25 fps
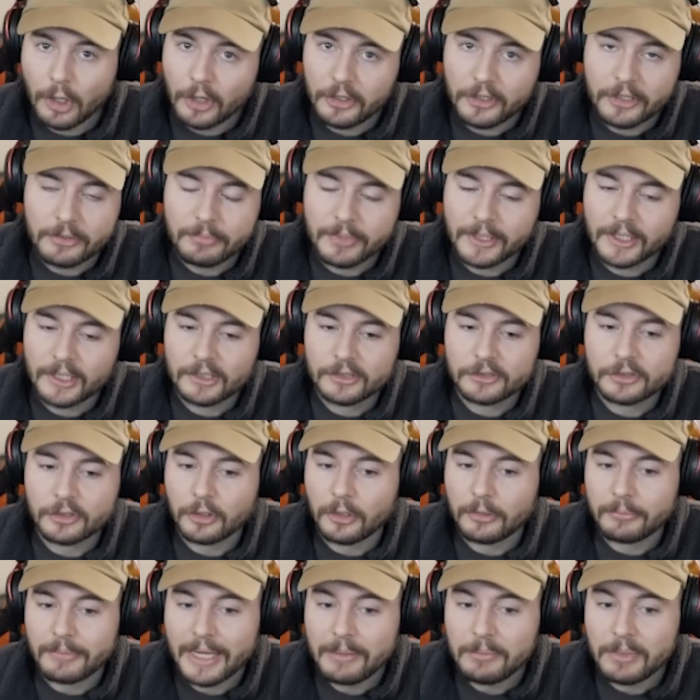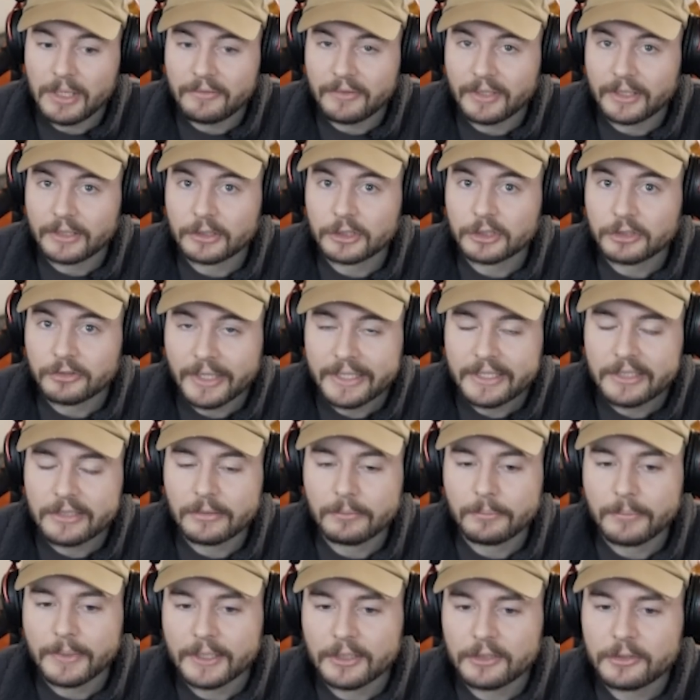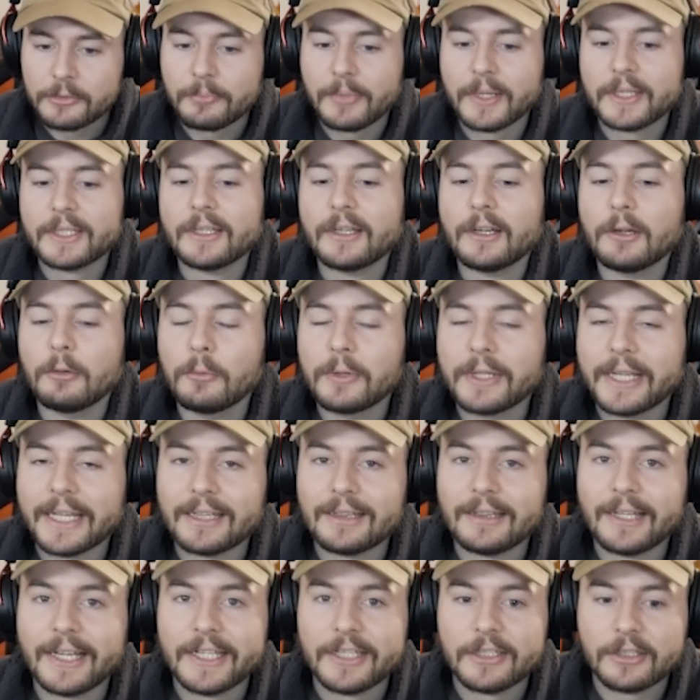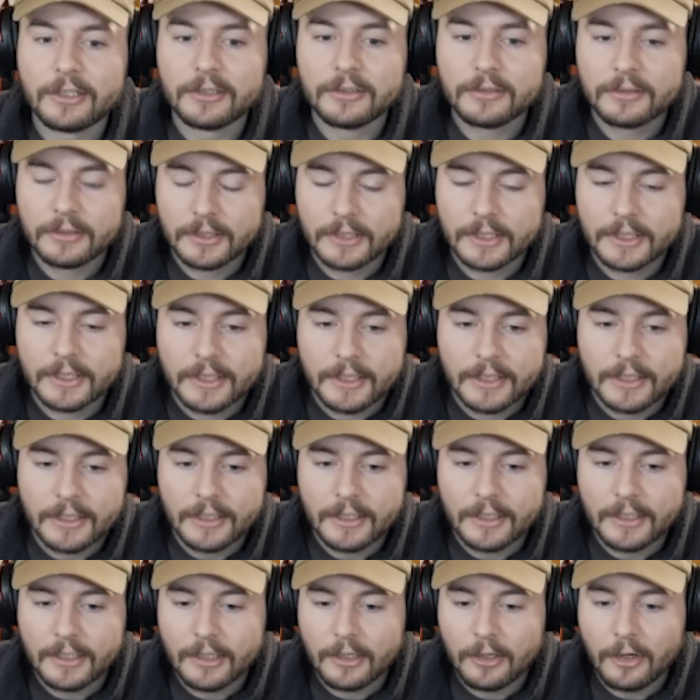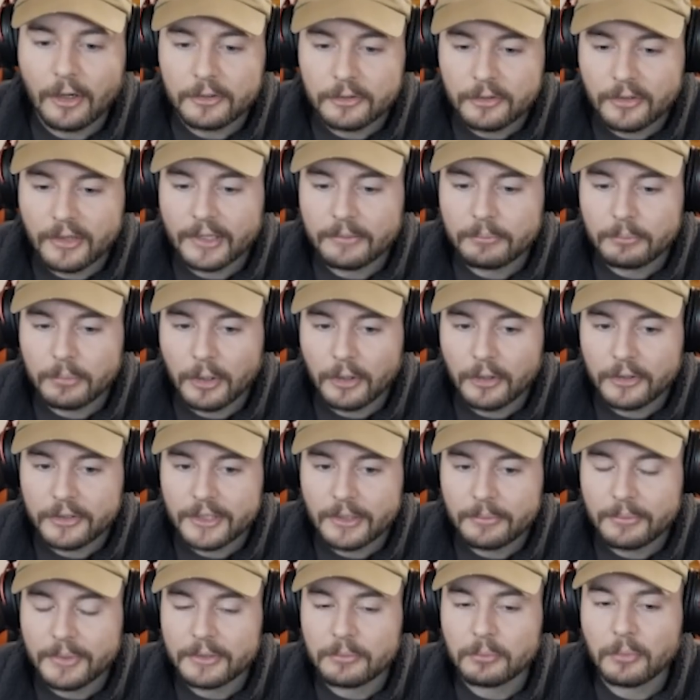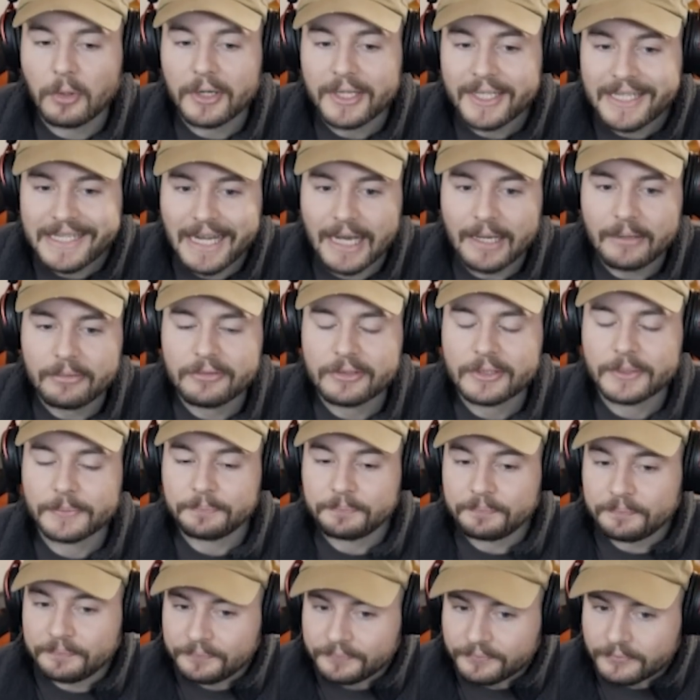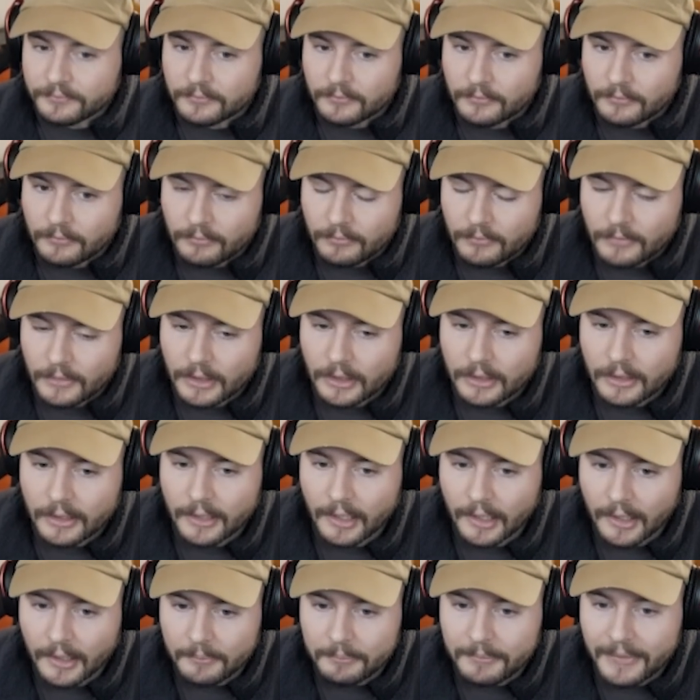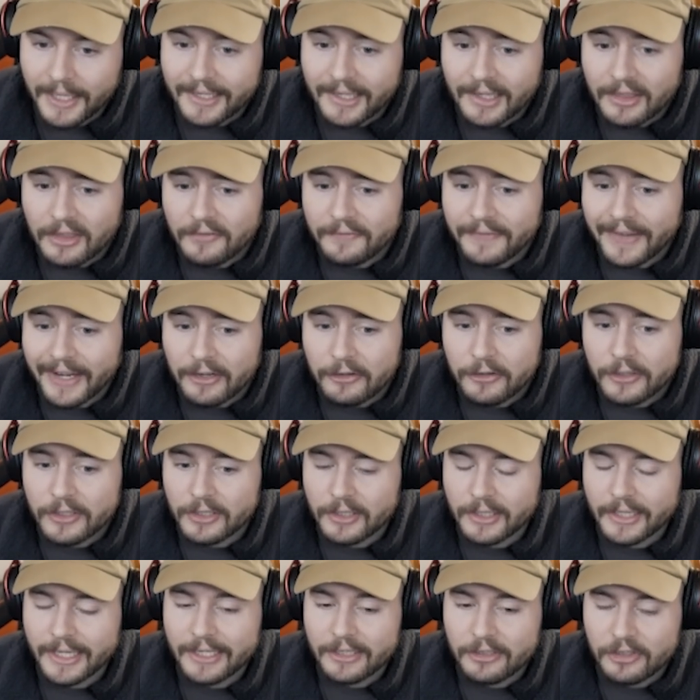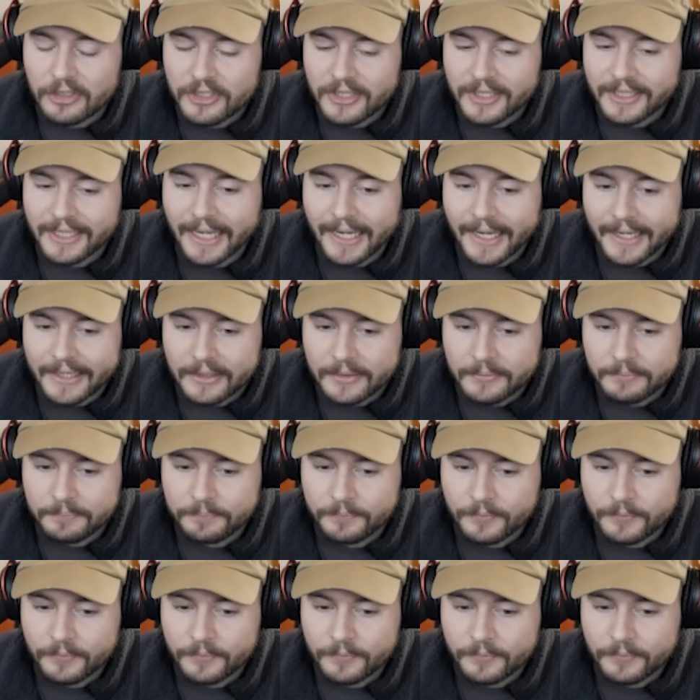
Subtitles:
it build, or maybe even crit build, but we'll get later onto that point a bit more in depth. Another very interesting item